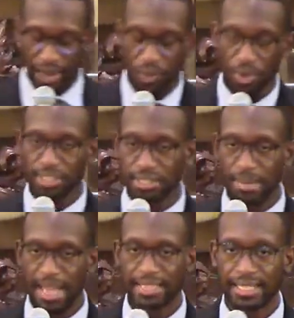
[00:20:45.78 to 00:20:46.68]
want to
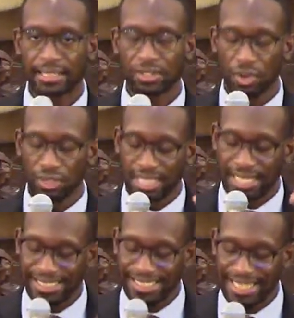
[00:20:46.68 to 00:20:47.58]
make, that those
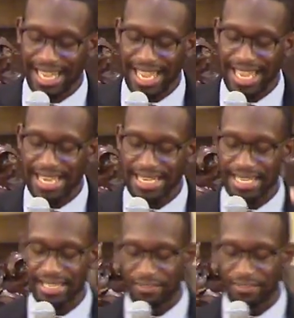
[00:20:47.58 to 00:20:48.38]
that stand in the